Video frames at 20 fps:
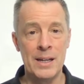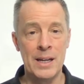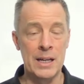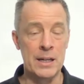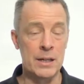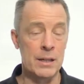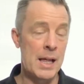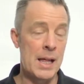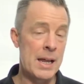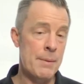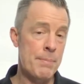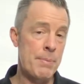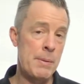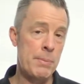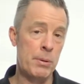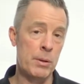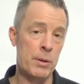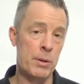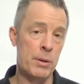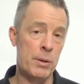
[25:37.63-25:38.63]
And a lot of
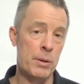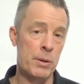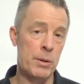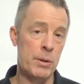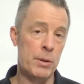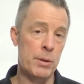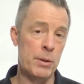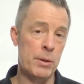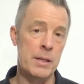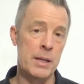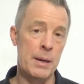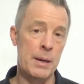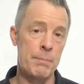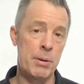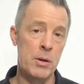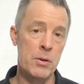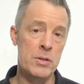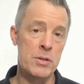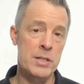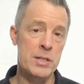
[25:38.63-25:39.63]
people that responded to that
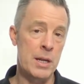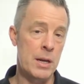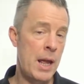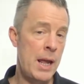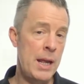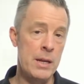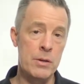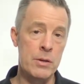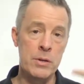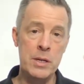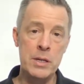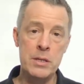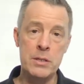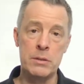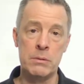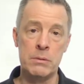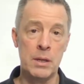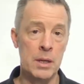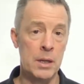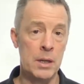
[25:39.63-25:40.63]
post said, hey, you need
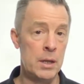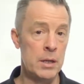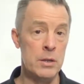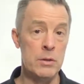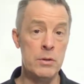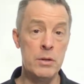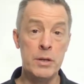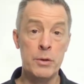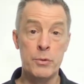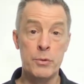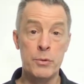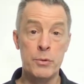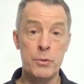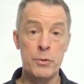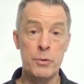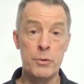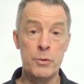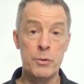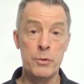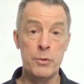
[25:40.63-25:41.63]
to
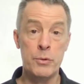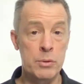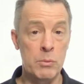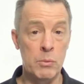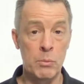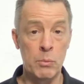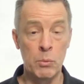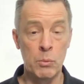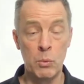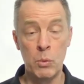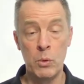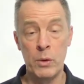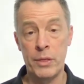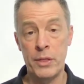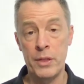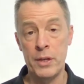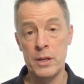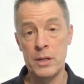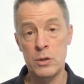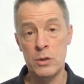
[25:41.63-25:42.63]
respond
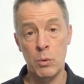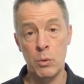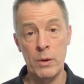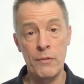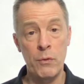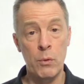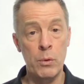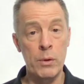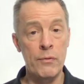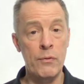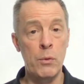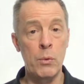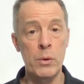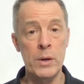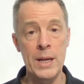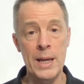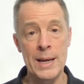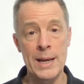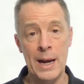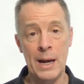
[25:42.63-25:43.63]
within 24 to
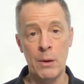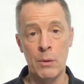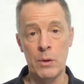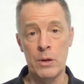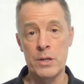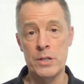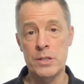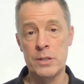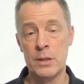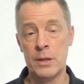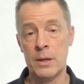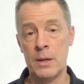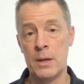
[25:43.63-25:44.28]
48 hours.